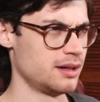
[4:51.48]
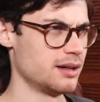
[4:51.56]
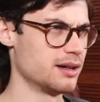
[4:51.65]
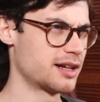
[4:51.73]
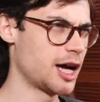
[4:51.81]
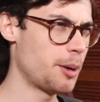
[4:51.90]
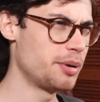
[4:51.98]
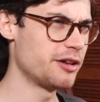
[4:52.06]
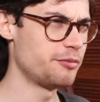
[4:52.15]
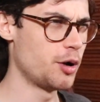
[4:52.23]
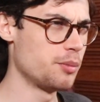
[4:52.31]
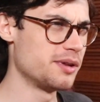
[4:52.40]
A couple
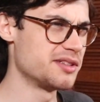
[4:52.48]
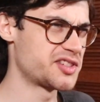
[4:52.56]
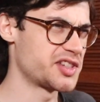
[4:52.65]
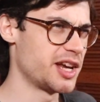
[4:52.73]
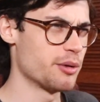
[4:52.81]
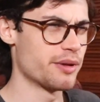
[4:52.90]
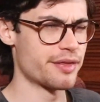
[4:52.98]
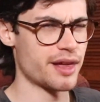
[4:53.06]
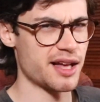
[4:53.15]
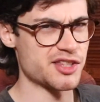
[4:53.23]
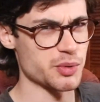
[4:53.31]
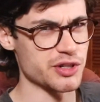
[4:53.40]
of moments here and
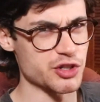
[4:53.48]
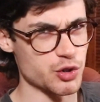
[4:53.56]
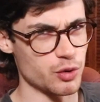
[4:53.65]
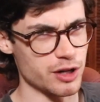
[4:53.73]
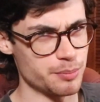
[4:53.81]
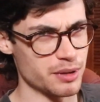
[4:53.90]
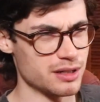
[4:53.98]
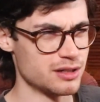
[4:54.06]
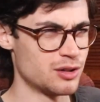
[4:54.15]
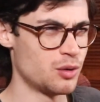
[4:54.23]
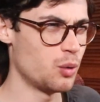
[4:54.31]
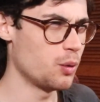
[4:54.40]
there to enjoy, but
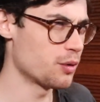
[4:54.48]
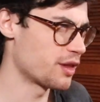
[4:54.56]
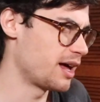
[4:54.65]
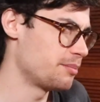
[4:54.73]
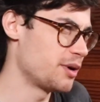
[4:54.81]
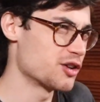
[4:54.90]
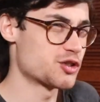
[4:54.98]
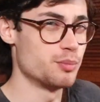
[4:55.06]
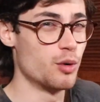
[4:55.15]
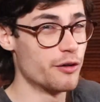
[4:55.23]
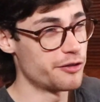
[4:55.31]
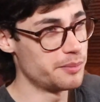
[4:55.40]
not all that much
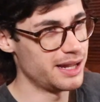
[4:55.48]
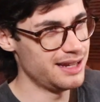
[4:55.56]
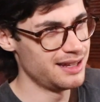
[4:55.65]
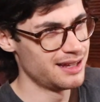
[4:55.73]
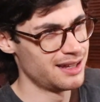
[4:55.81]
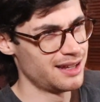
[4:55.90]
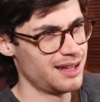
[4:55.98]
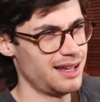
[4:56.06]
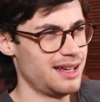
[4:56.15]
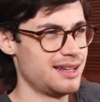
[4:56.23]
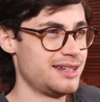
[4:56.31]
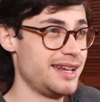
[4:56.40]
more for me.
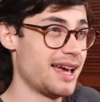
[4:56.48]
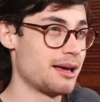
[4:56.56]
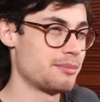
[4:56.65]
And yeah,